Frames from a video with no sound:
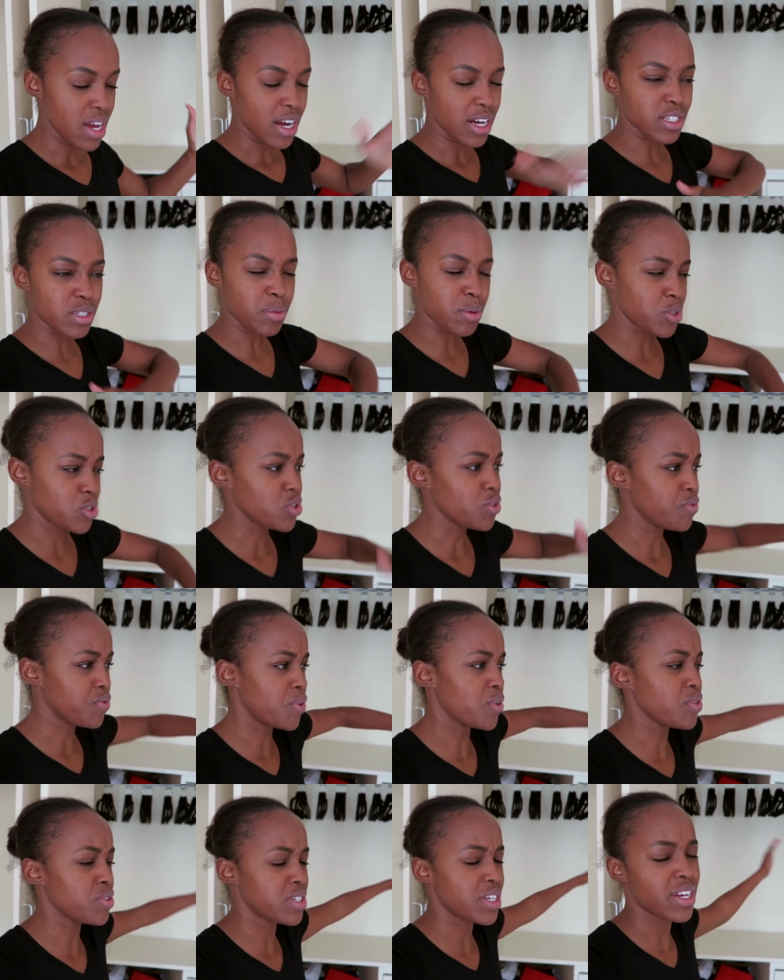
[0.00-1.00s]
as opposed to
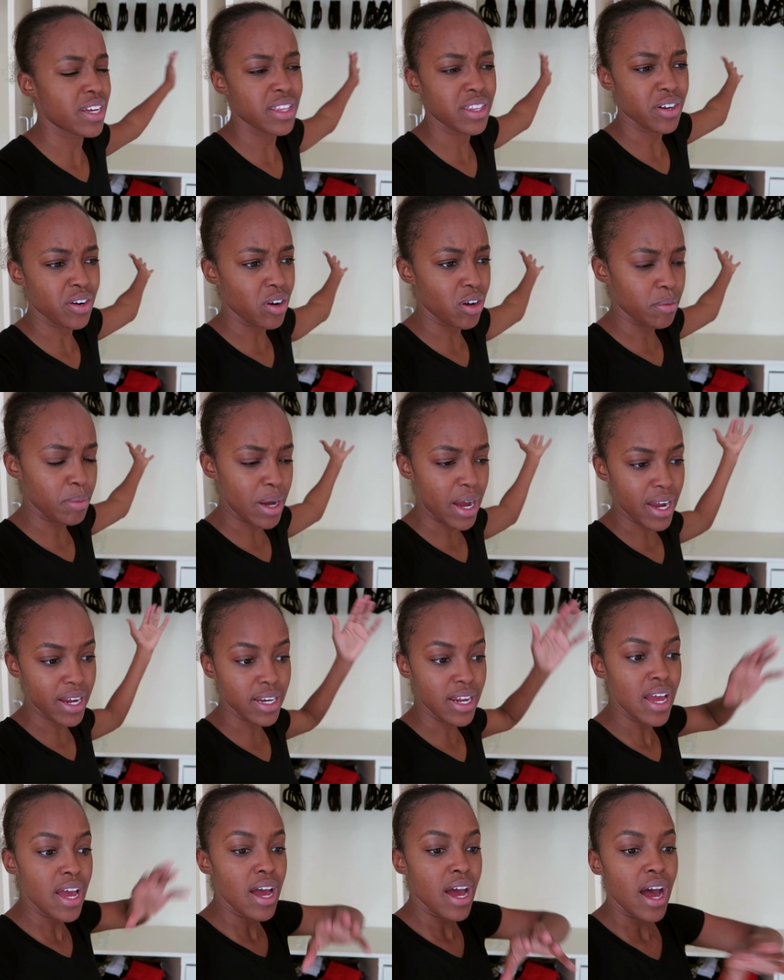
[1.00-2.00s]
folding and they're all
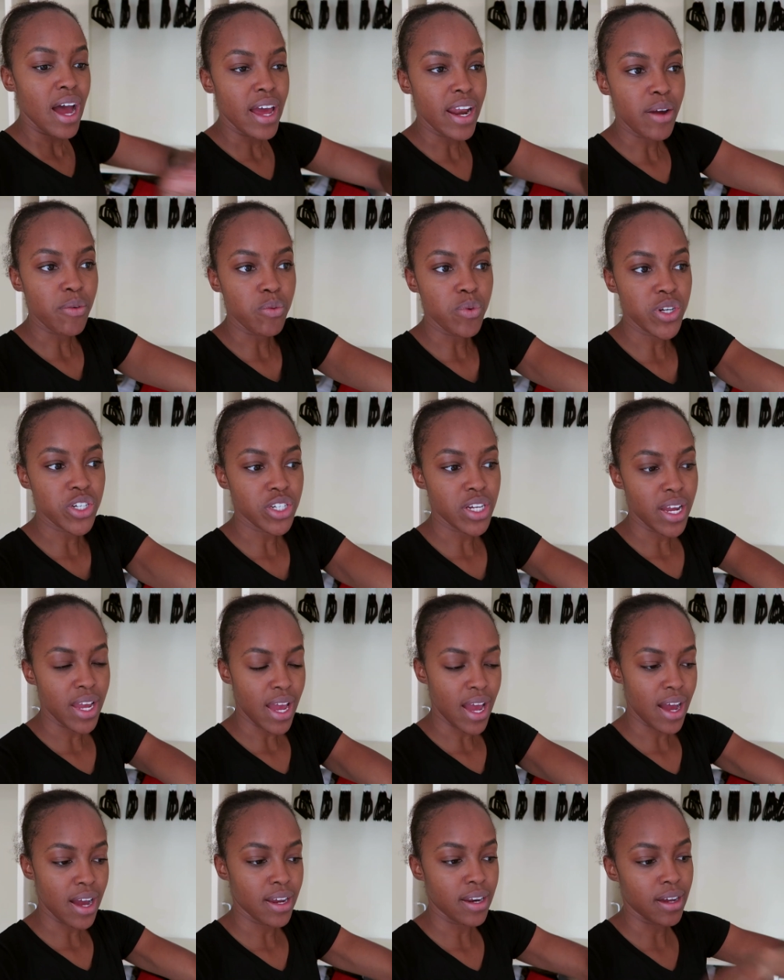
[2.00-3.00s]
behind. And I wish I
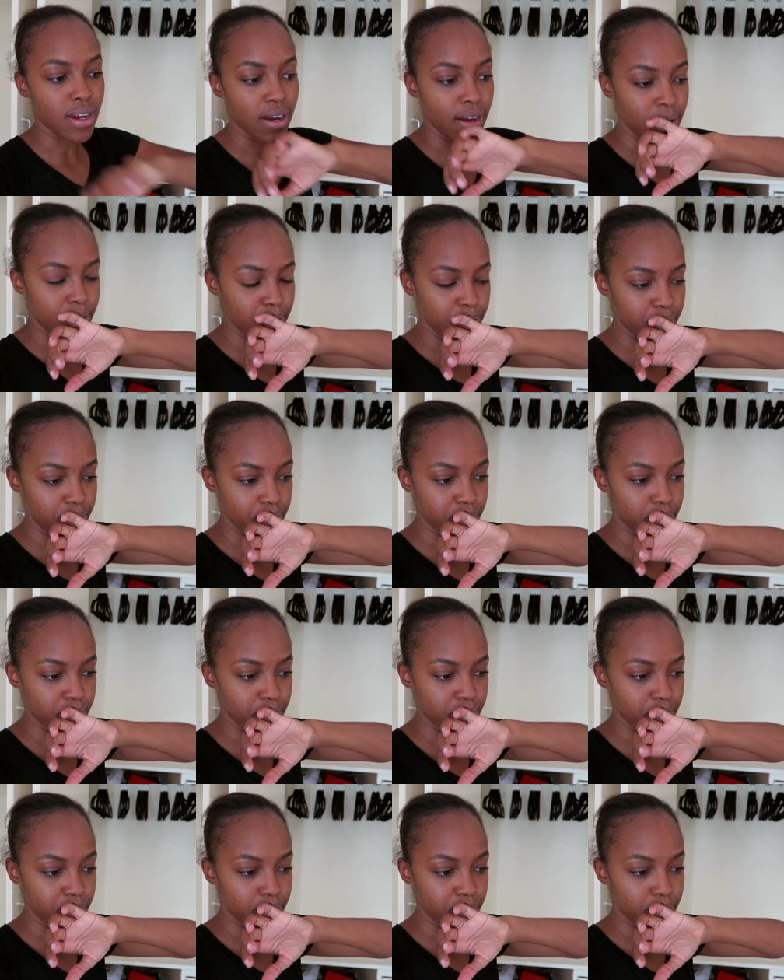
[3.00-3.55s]
had a